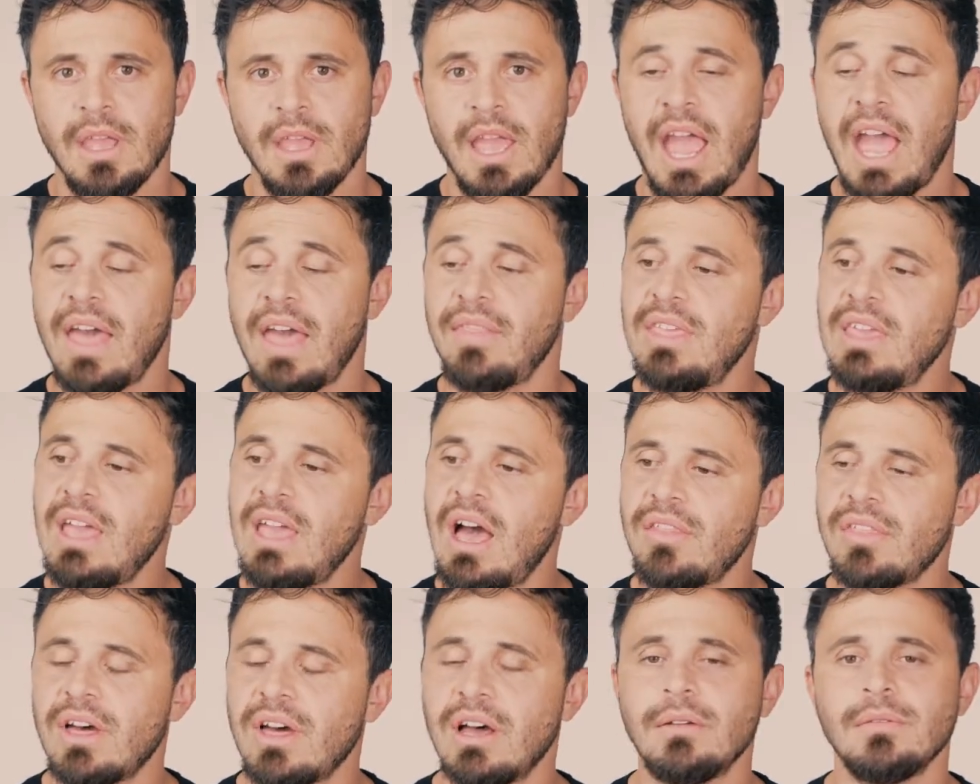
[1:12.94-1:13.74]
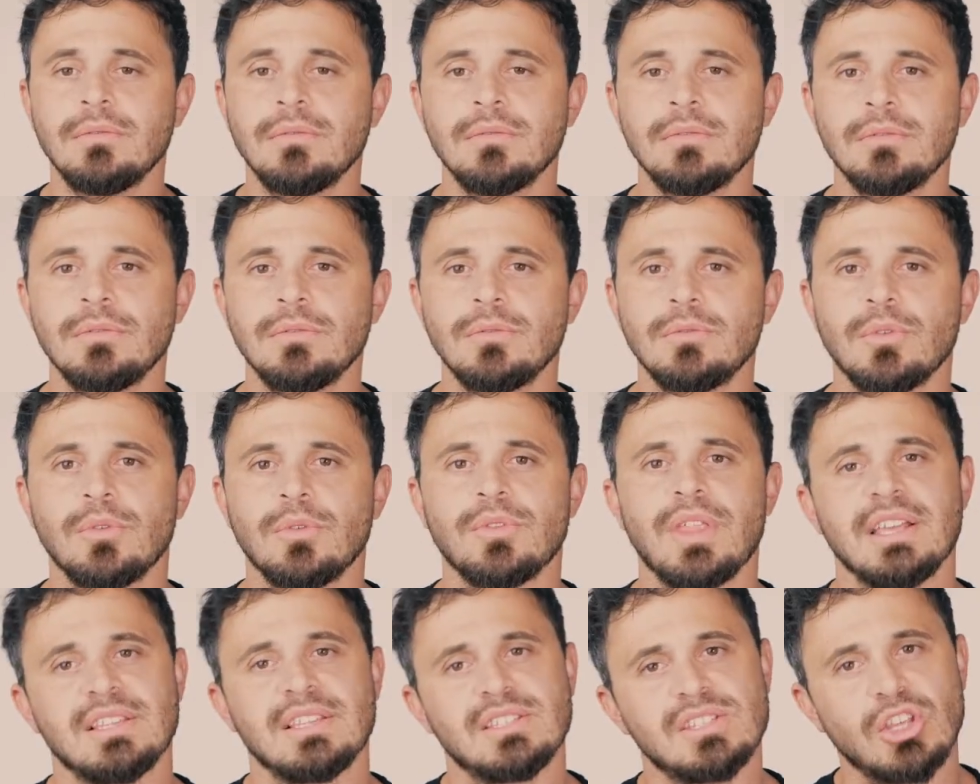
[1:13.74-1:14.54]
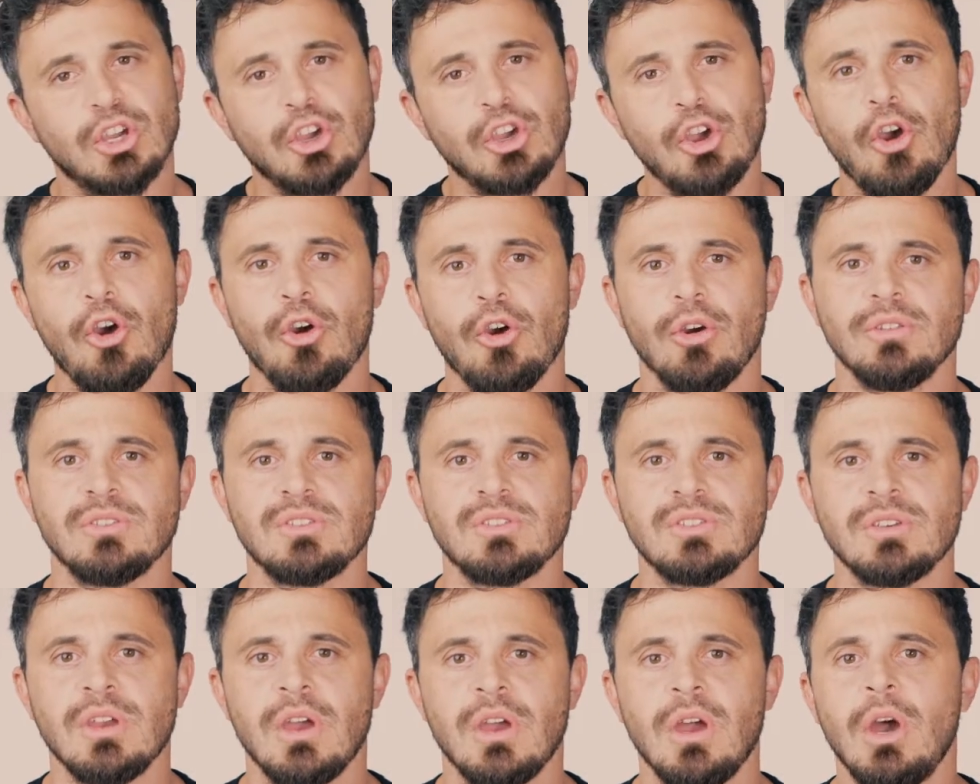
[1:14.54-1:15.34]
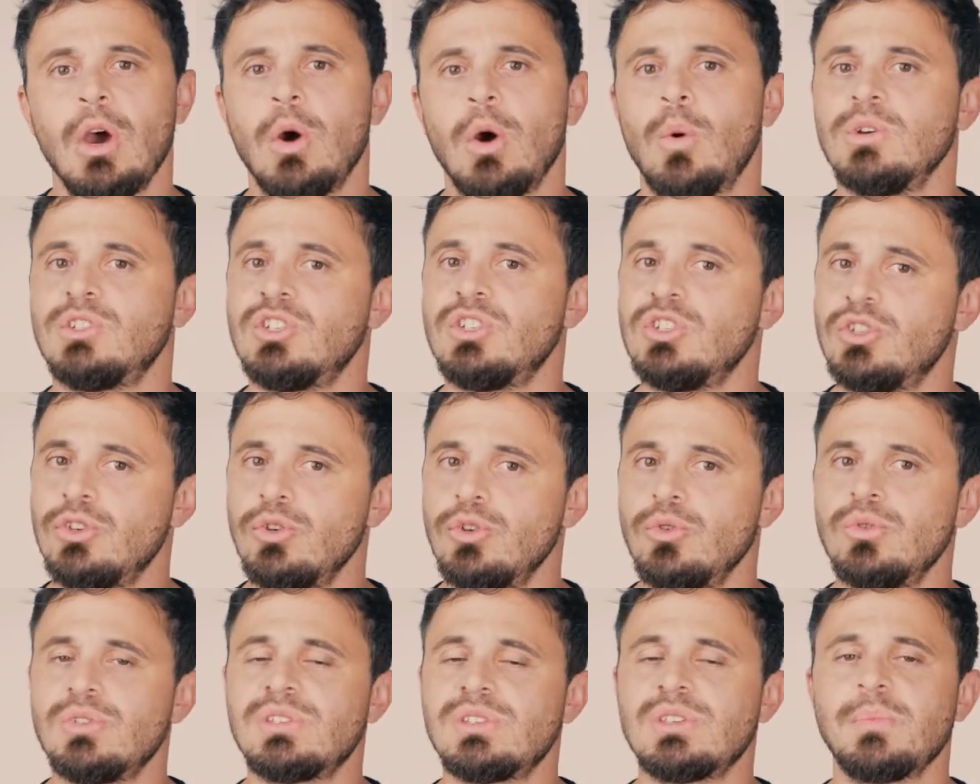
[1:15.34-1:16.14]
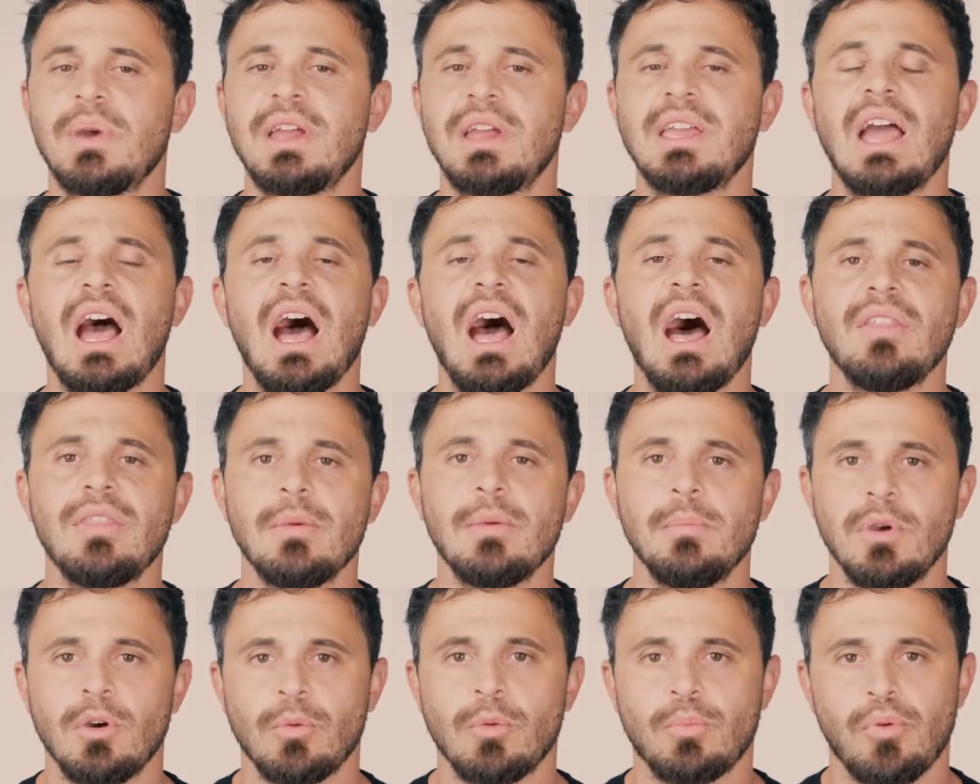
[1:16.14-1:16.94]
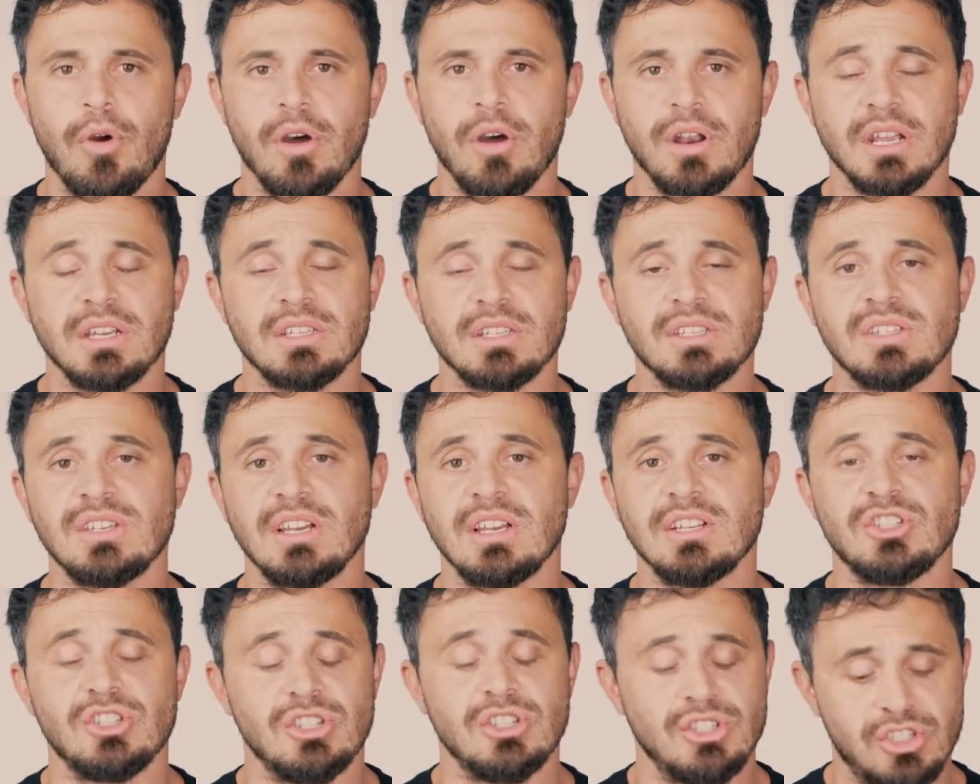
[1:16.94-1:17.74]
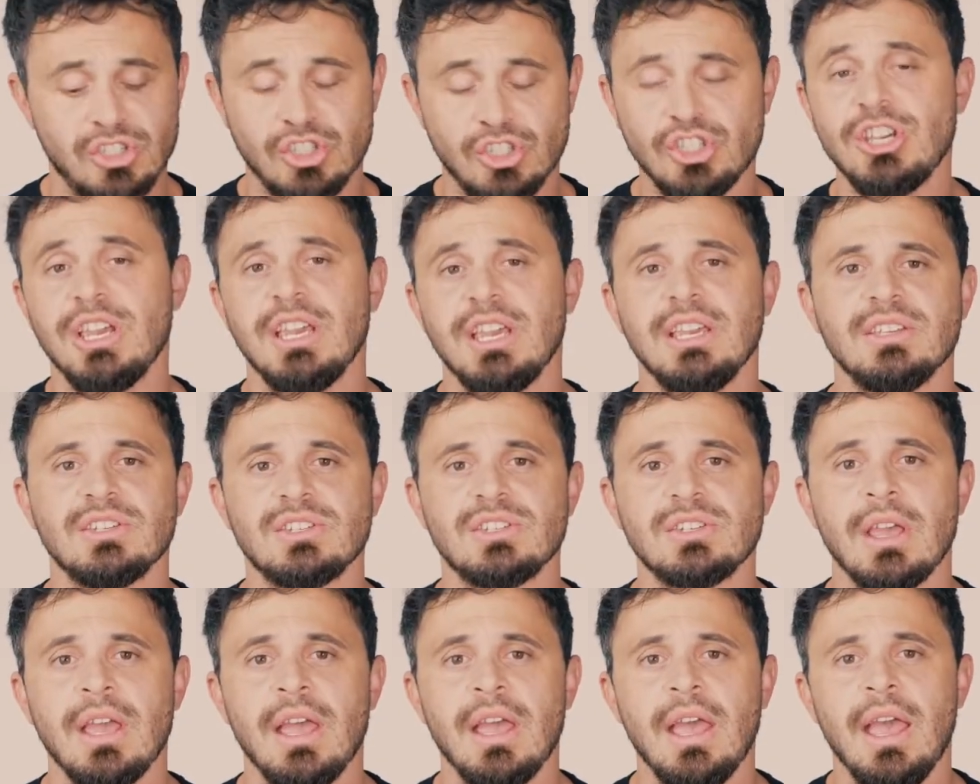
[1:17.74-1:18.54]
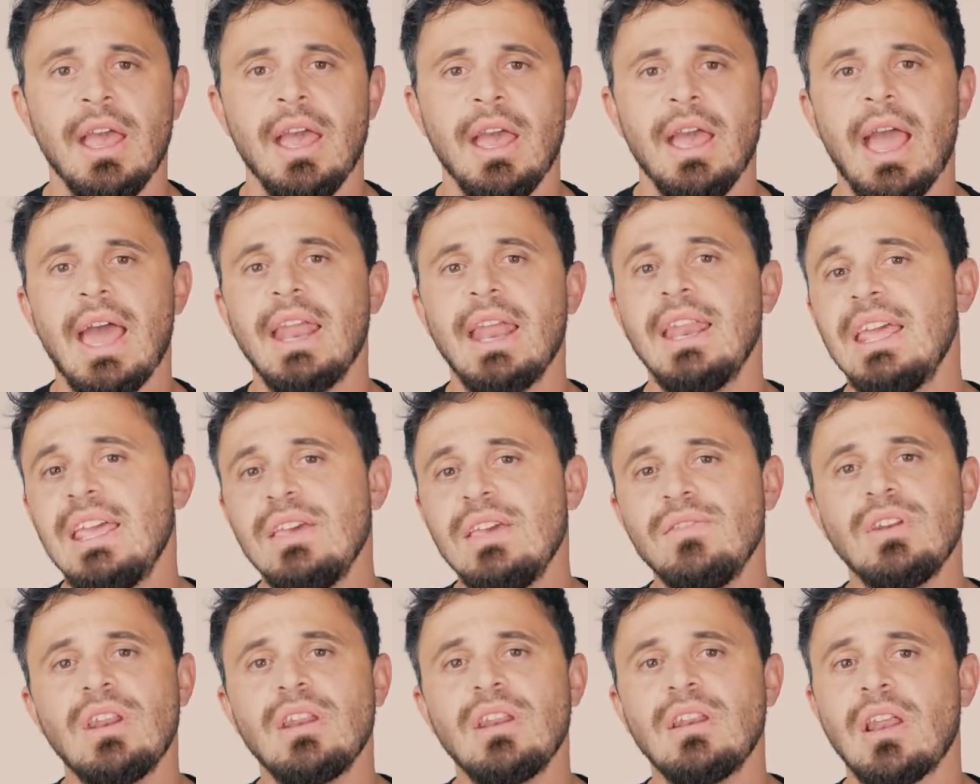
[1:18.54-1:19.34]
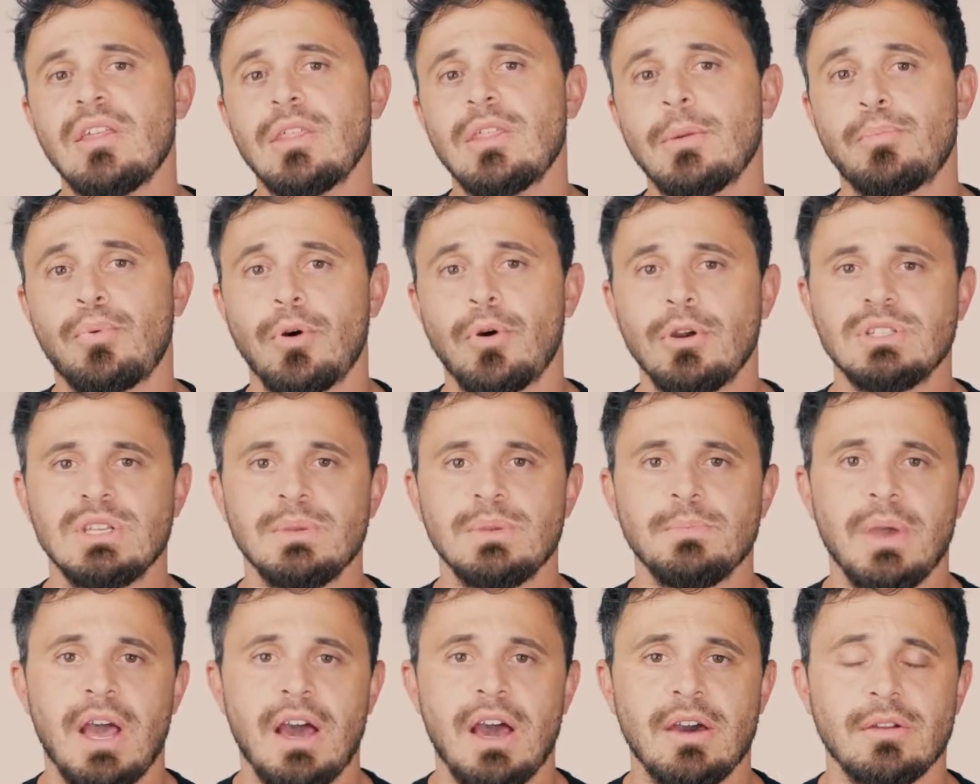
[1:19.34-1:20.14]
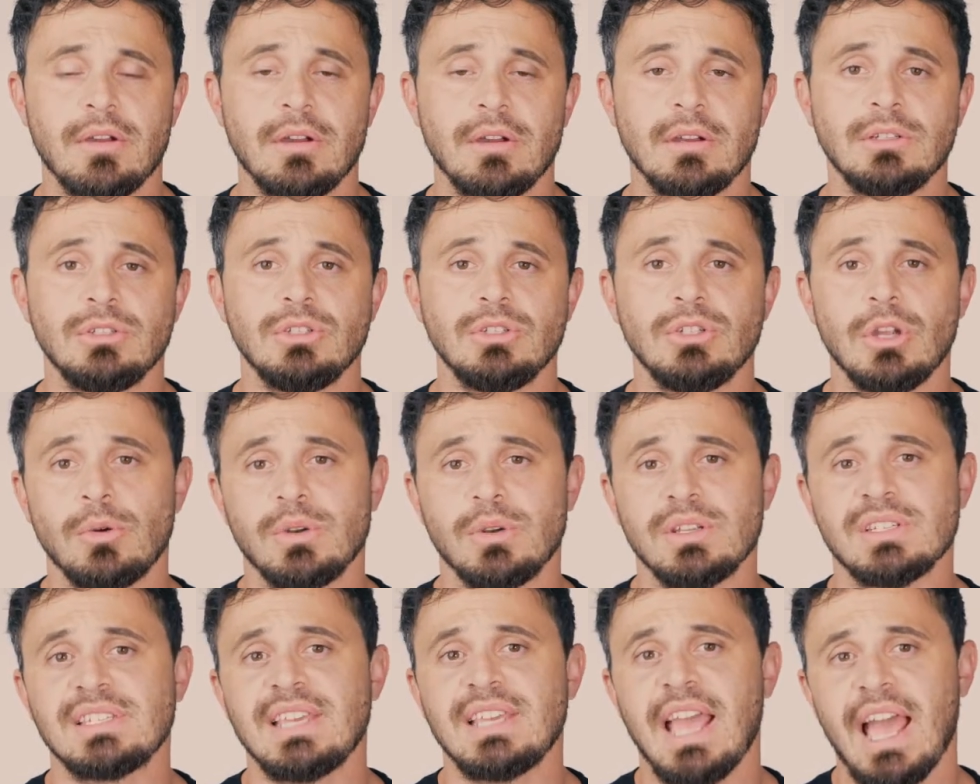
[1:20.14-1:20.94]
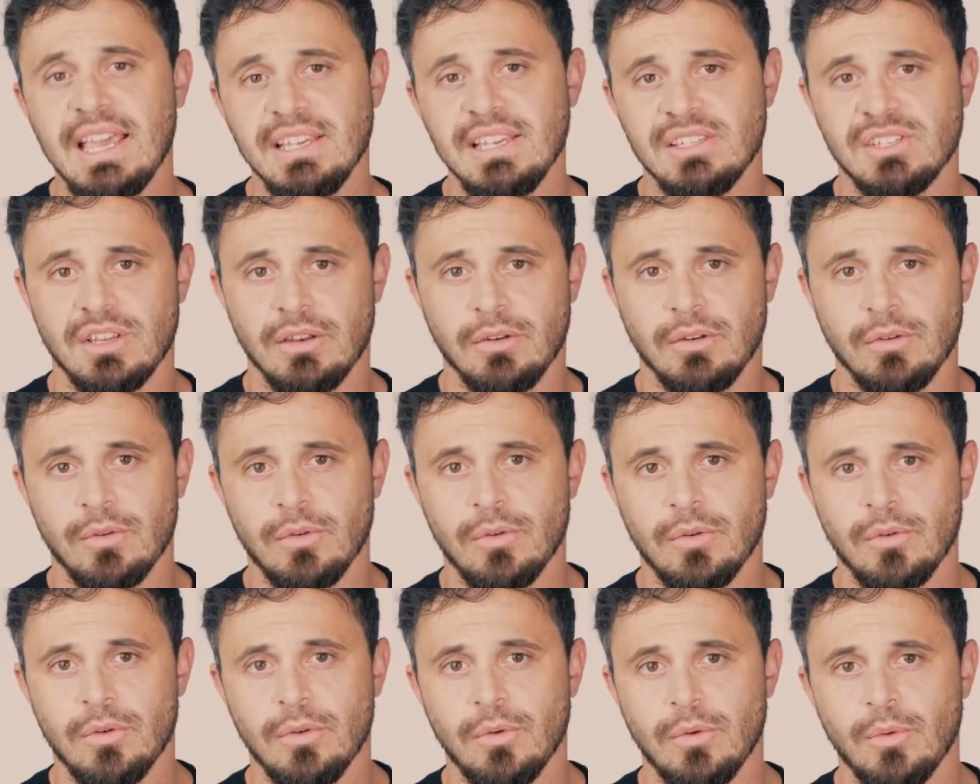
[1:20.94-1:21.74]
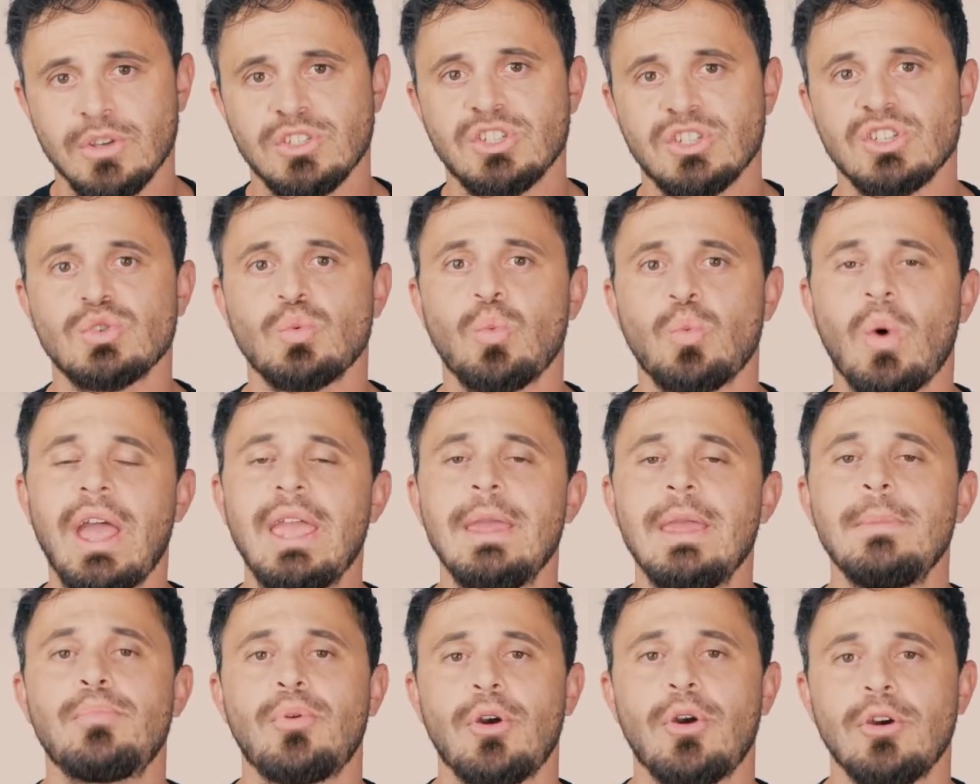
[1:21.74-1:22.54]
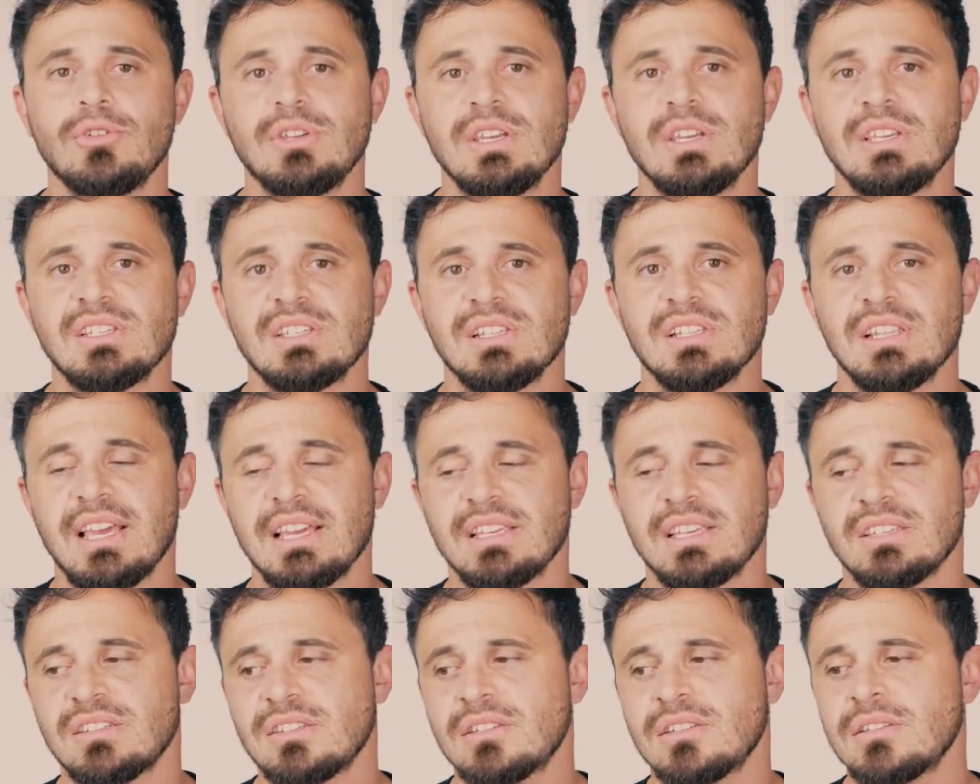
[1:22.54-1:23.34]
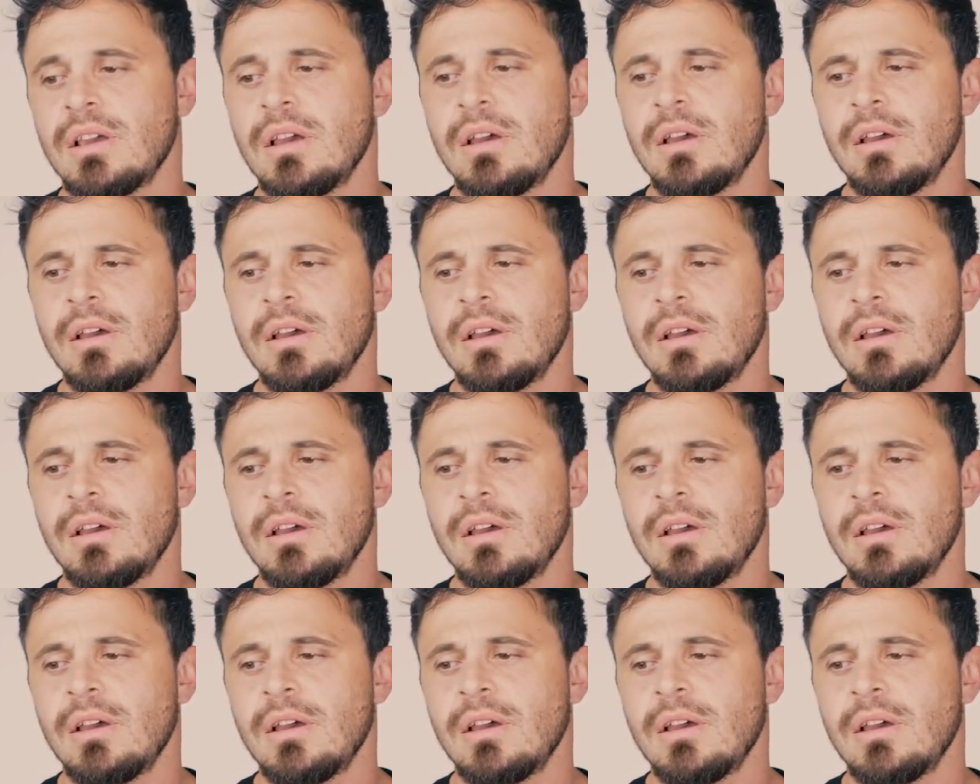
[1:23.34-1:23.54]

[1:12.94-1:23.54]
And the other, well, that's the curds, which is used to make other milk products such as cheese, and even another protein powder known as casein, which is whey protein's less